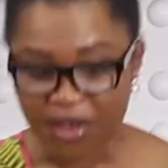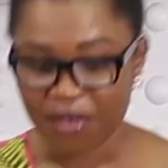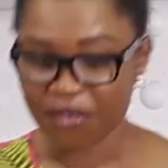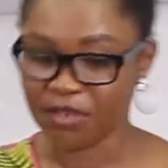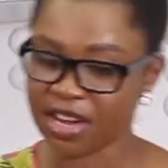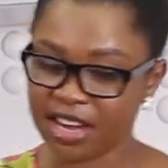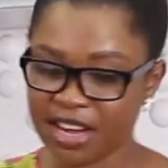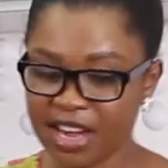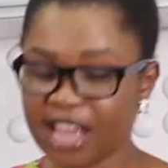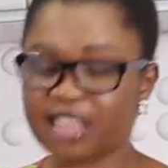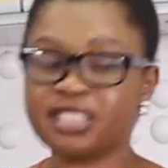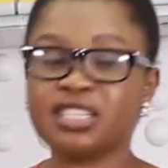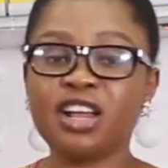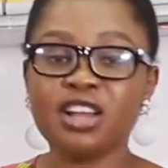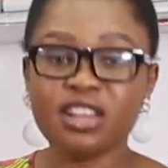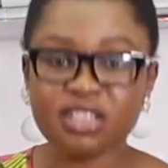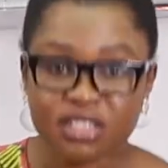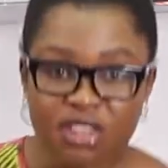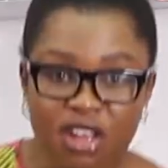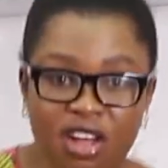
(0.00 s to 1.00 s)
Really nice.
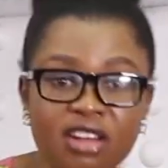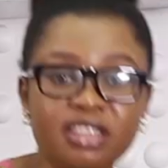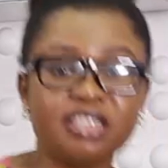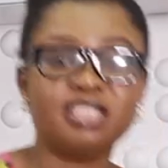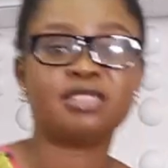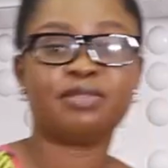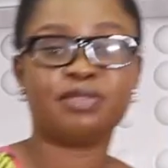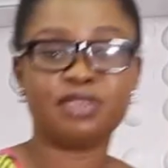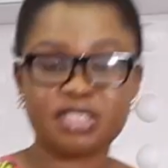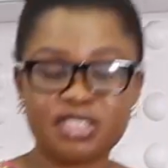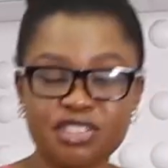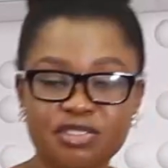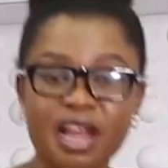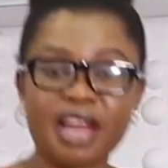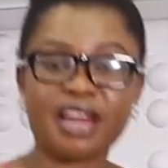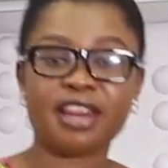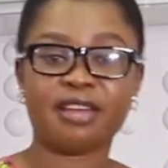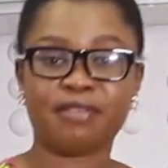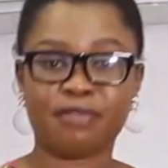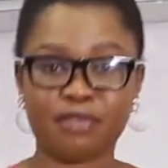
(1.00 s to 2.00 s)
So this food is
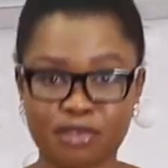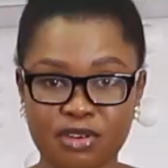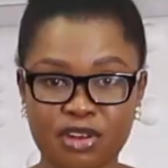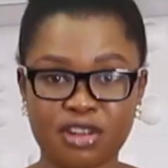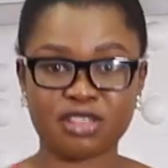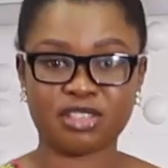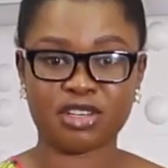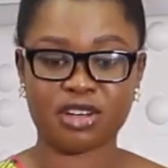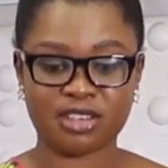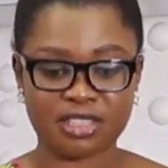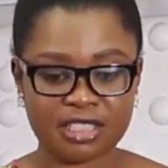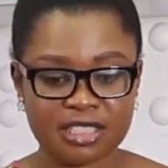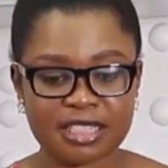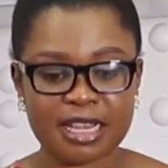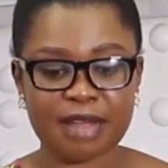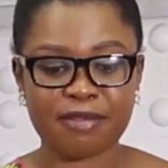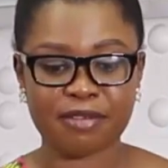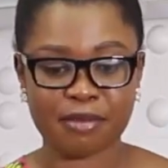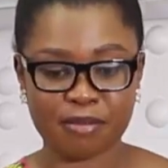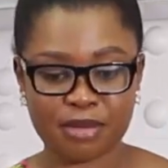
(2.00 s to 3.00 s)
ready. Food done. It's
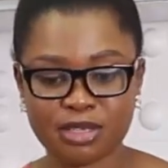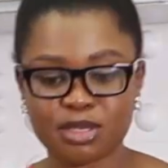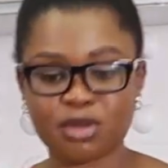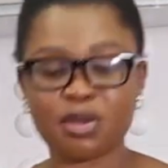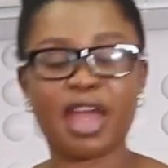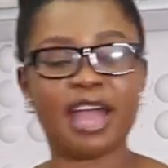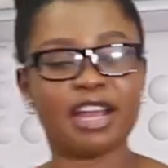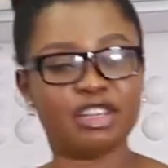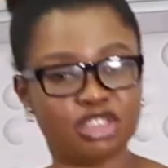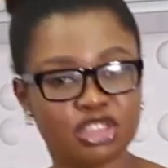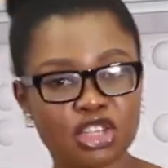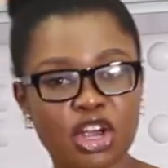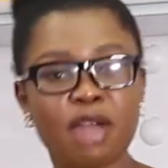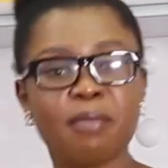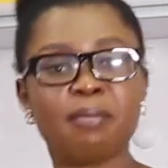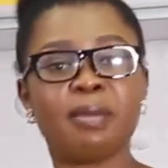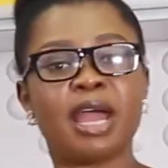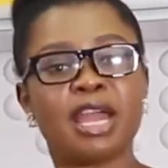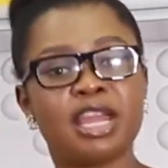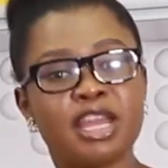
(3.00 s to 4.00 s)
time for me to enjoy
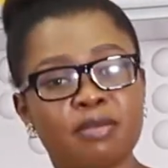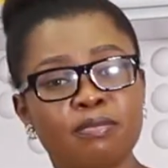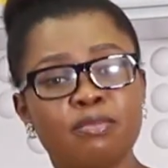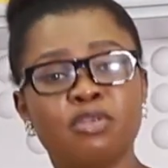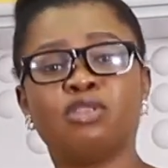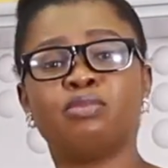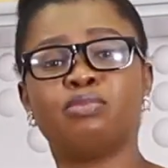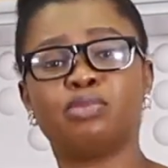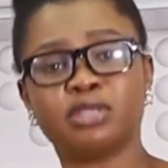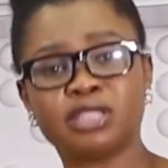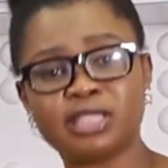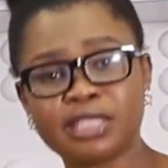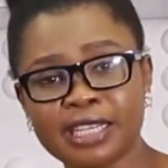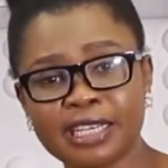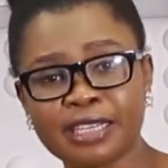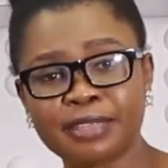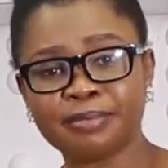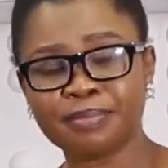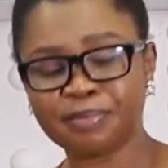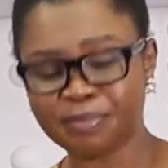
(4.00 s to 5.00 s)
my immune
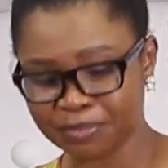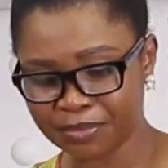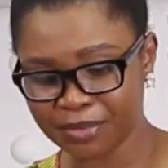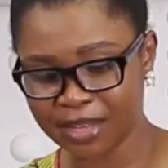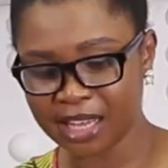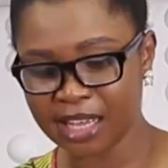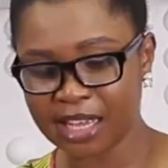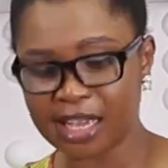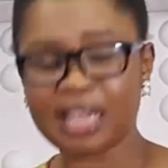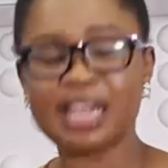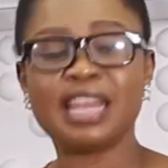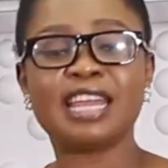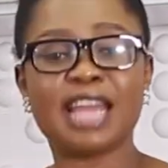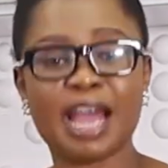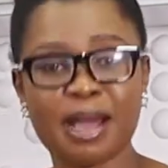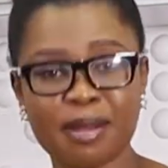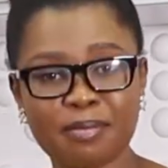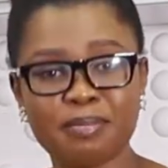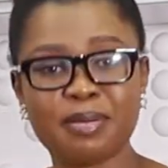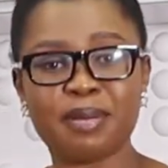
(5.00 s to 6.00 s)
boosting
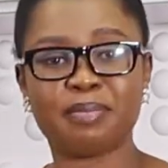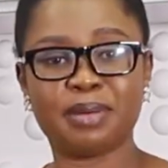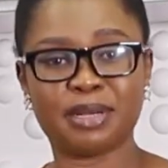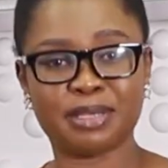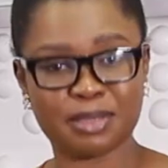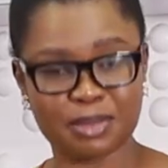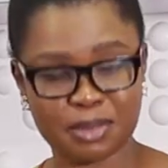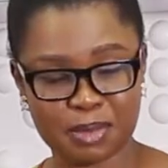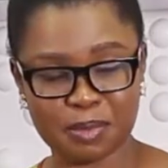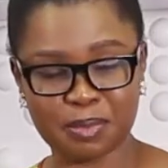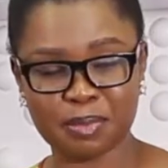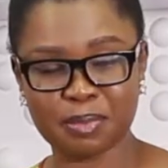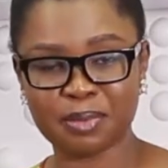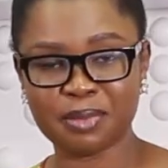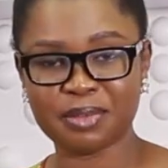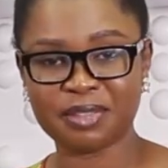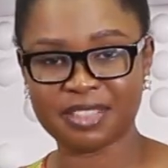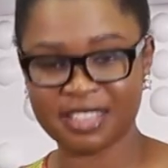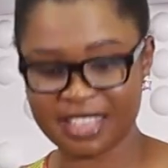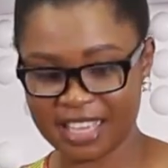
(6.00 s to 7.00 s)
yam pepper soup.
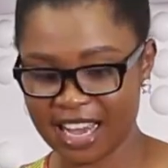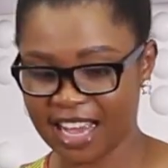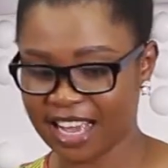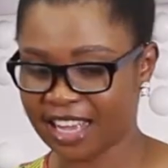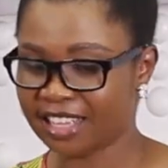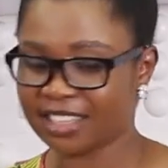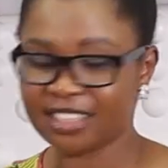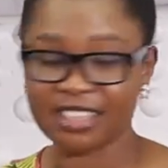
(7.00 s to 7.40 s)
Yeah,